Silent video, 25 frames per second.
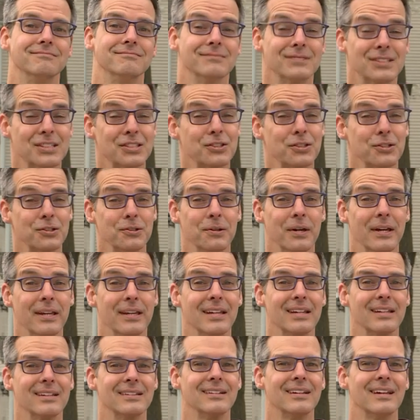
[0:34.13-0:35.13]
It's true,
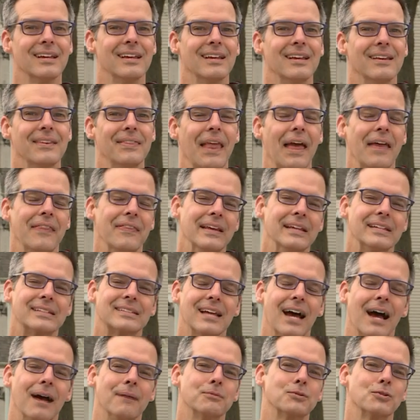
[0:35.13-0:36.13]
isn't it? And these
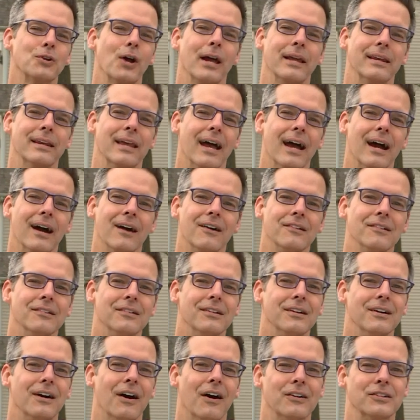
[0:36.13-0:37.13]
times right now
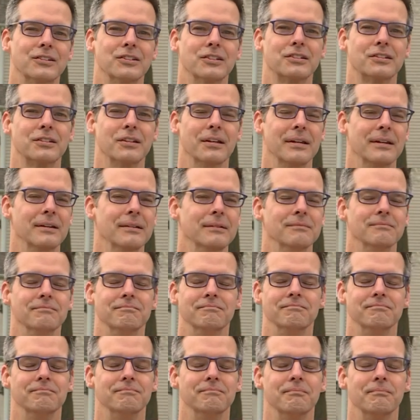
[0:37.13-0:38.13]
are just a
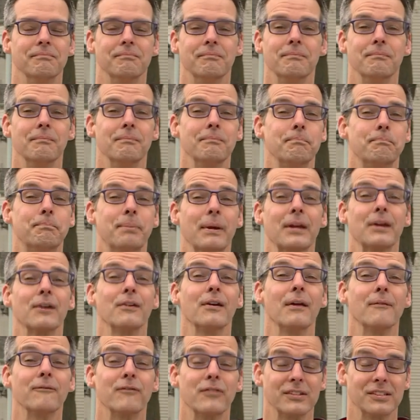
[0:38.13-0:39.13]

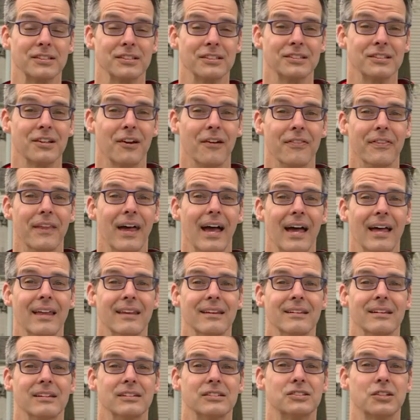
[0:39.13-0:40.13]
bigger emphasis on that,
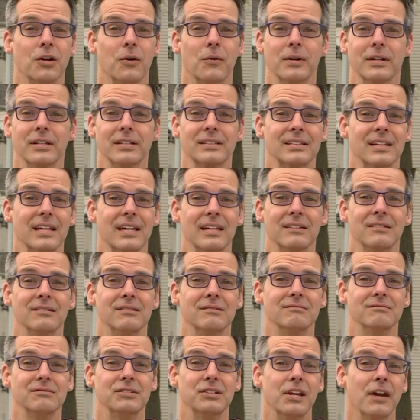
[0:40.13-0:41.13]
showing us that
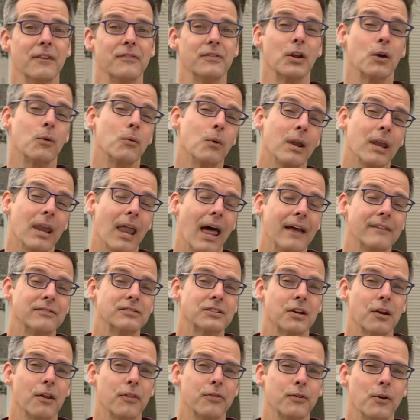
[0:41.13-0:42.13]
you never know what life's
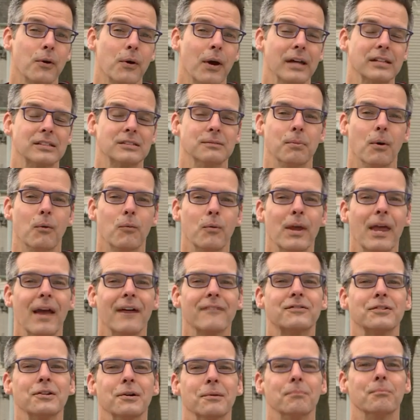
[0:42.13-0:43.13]
going to throw at you, but we
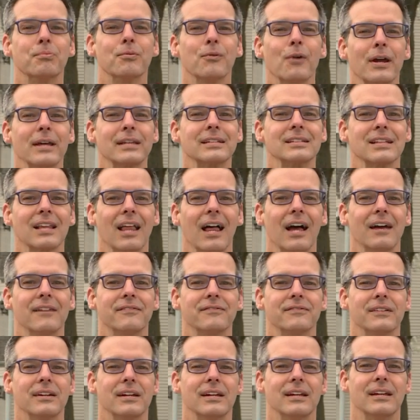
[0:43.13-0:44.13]
have to embrace life
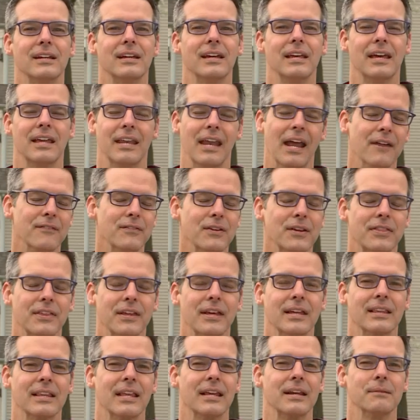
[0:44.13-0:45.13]
in
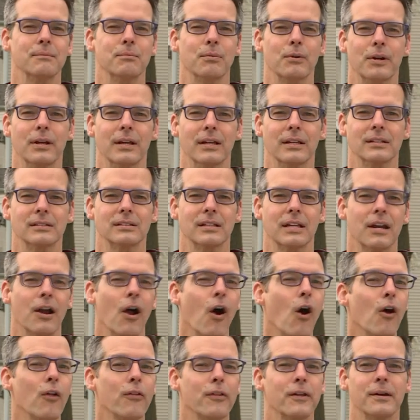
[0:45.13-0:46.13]
everything that it brings, in
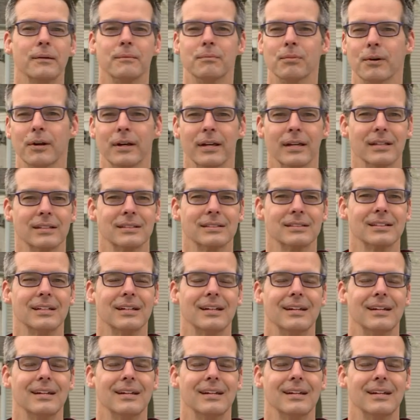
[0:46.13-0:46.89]
all that it brings.